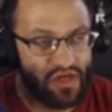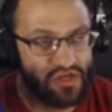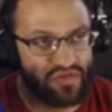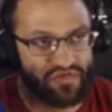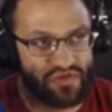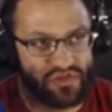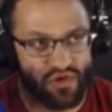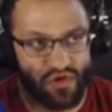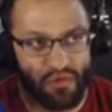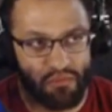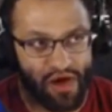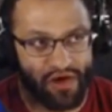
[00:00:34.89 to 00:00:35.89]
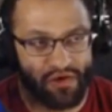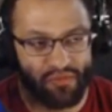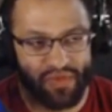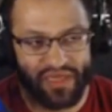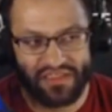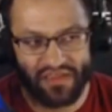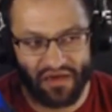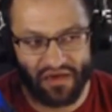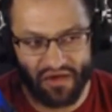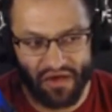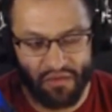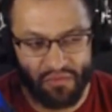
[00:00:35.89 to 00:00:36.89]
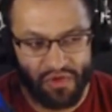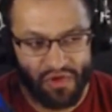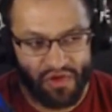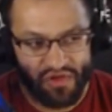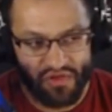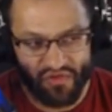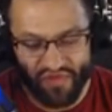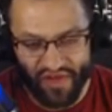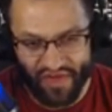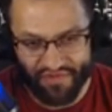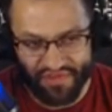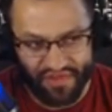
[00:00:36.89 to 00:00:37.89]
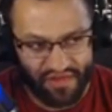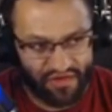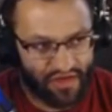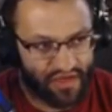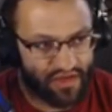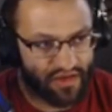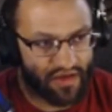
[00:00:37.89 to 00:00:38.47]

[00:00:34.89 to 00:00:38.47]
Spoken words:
So if you just go to modderbase.com, you'll find everything you need.